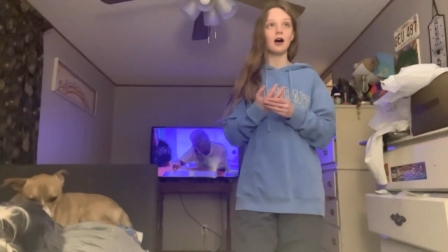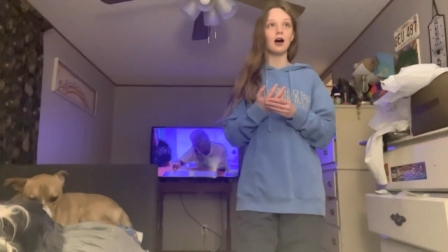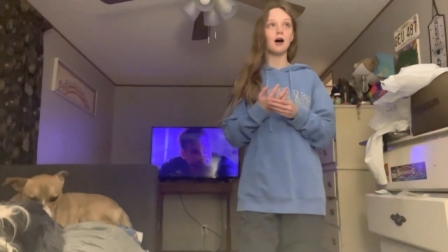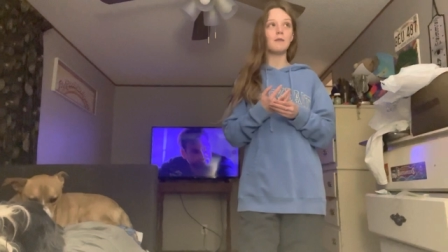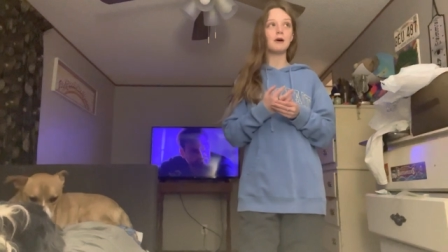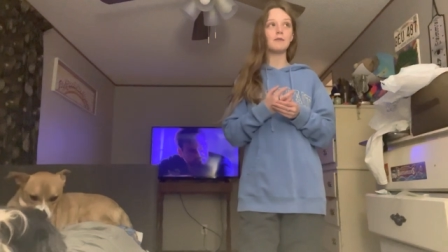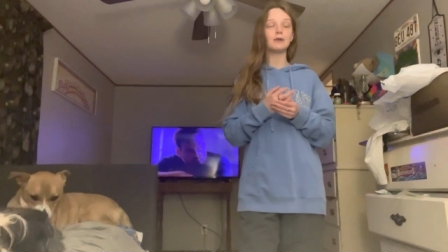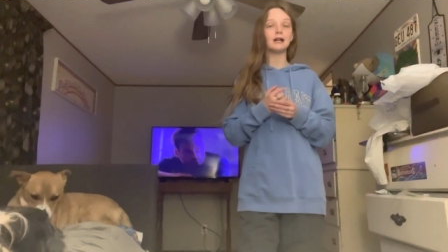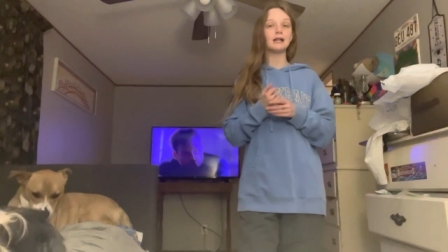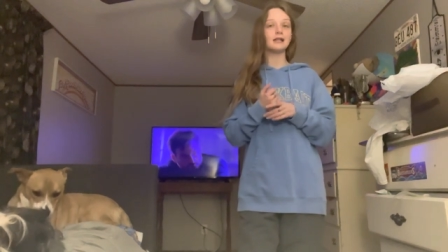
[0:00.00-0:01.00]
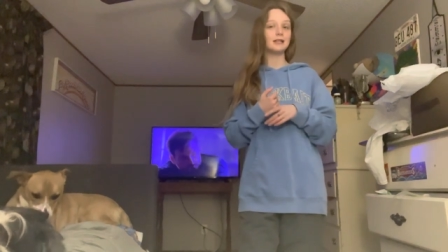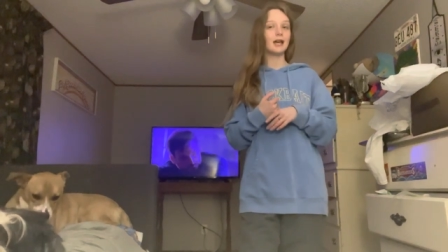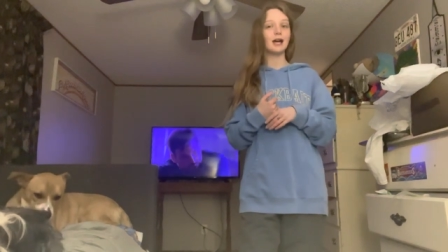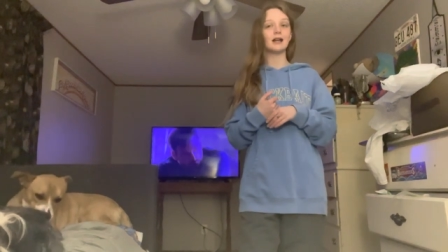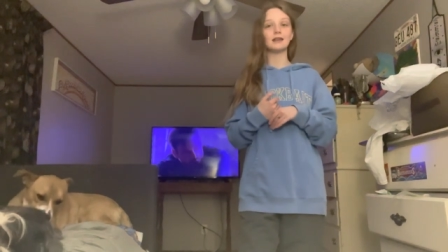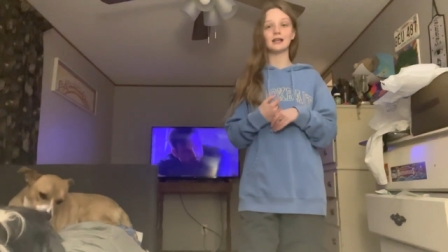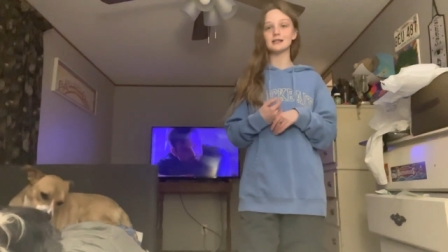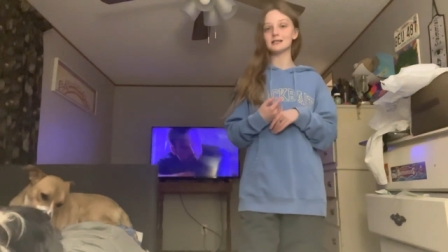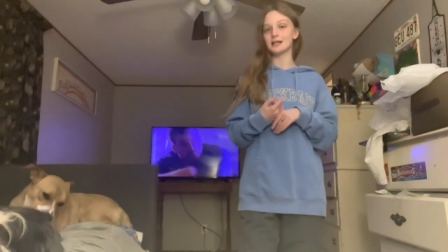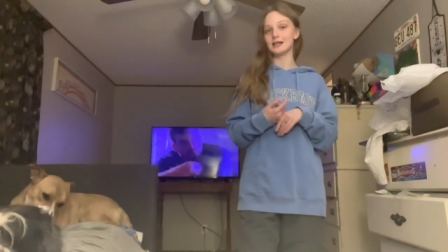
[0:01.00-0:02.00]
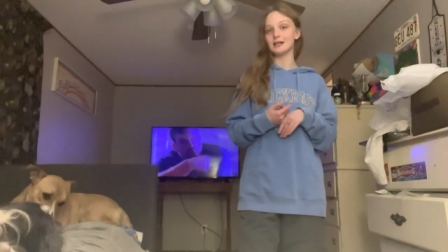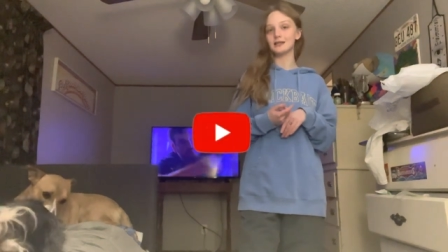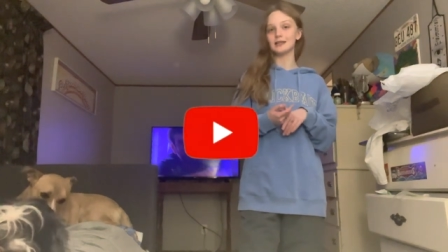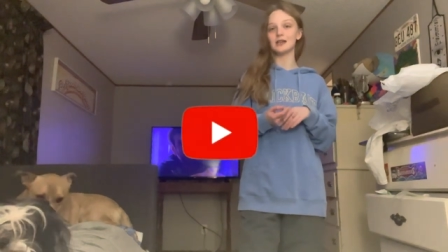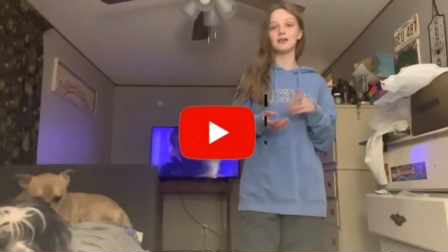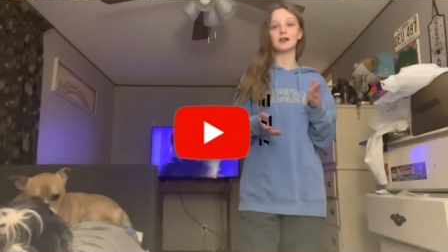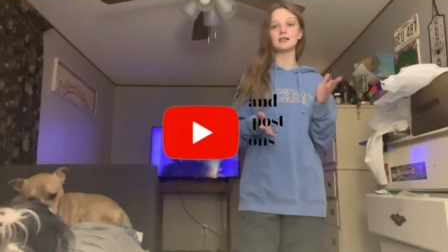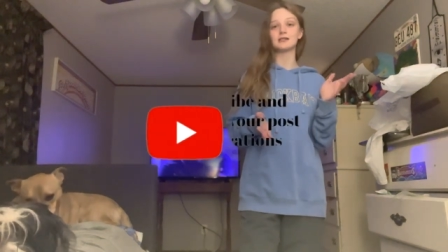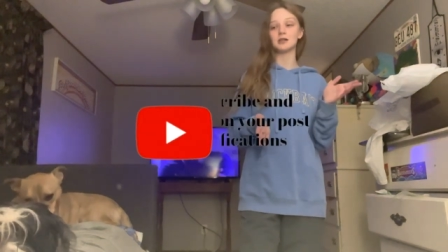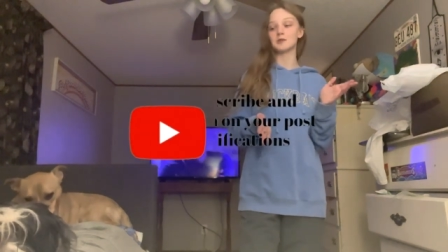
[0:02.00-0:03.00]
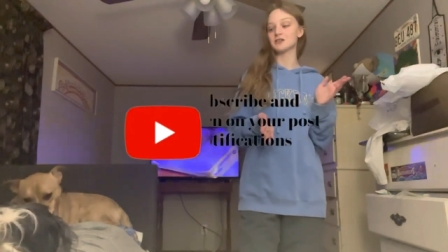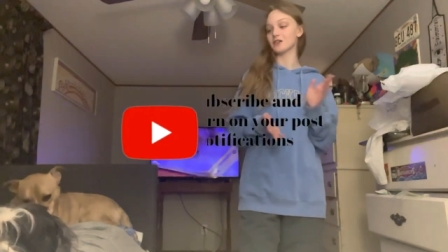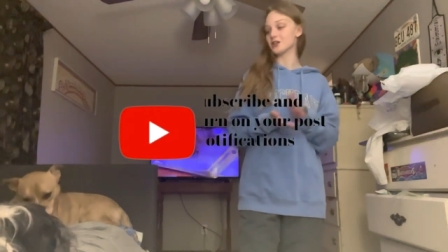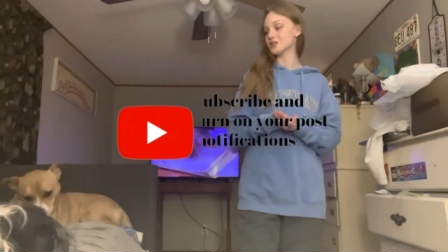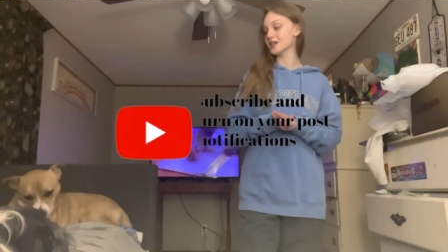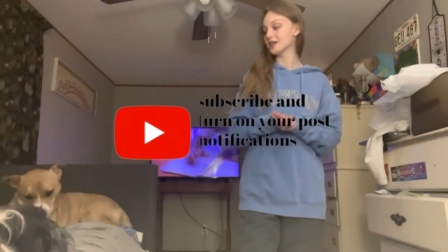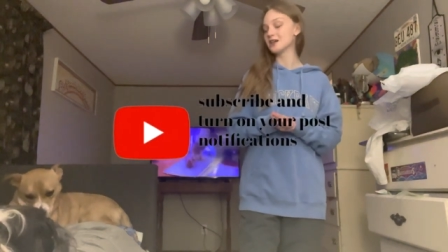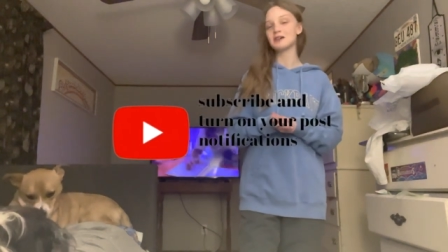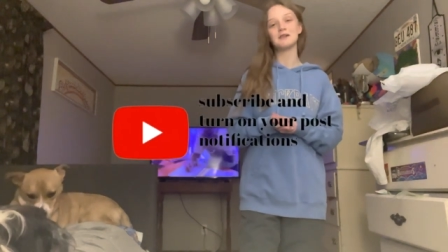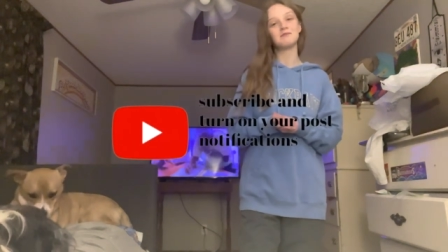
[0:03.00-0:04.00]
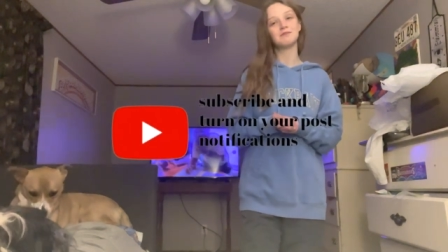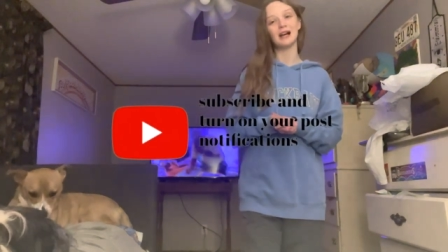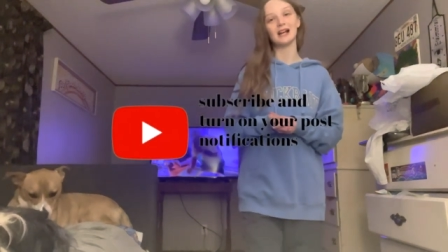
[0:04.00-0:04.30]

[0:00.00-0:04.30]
But yeah, that's it. Thank you guys so much for watching. Bye